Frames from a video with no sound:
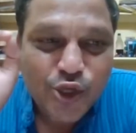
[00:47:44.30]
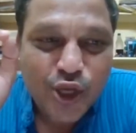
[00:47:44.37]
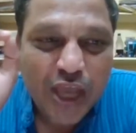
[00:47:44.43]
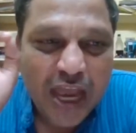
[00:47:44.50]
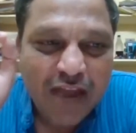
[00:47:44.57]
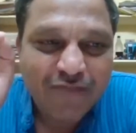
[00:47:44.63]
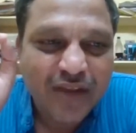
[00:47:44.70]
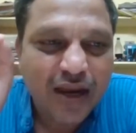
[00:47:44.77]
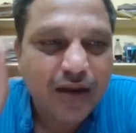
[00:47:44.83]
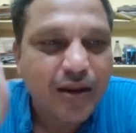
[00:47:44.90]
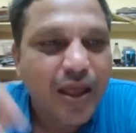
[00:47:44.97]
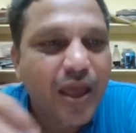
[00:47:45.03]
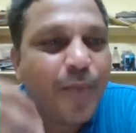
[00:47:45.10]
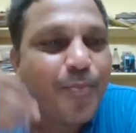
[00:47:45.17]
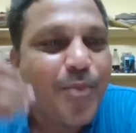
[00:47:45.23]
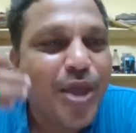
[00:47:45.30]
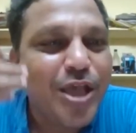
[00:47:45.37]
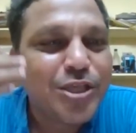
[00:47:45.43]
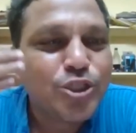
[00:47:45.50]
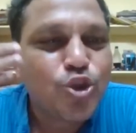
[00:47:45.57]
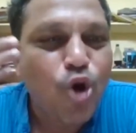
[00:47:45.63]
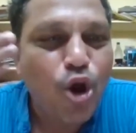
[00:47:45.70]
you have that,
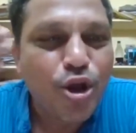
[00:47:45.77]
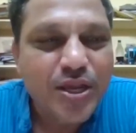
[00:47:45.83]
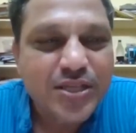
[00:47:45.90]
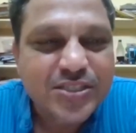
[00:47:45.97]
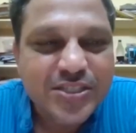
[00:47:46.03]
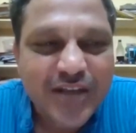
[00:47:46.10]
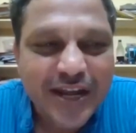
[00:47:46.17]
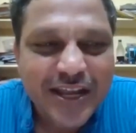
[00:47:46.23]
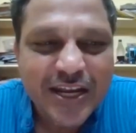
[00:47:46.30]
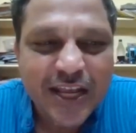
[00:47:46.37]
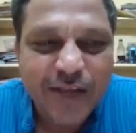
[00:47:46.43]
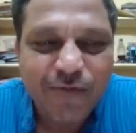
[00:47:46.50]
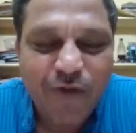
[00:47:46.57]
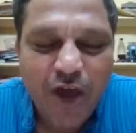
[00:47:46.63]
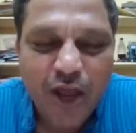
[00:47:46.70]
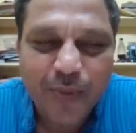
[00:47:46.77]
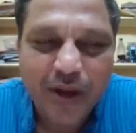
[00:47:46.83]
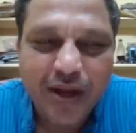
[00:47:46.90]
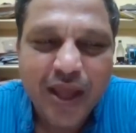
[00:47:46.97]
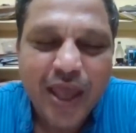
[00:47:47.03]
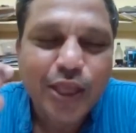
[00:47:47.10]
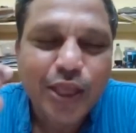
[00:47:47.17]
based on your study
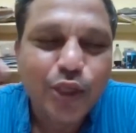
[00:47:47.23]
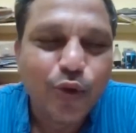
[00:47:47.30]
requirement,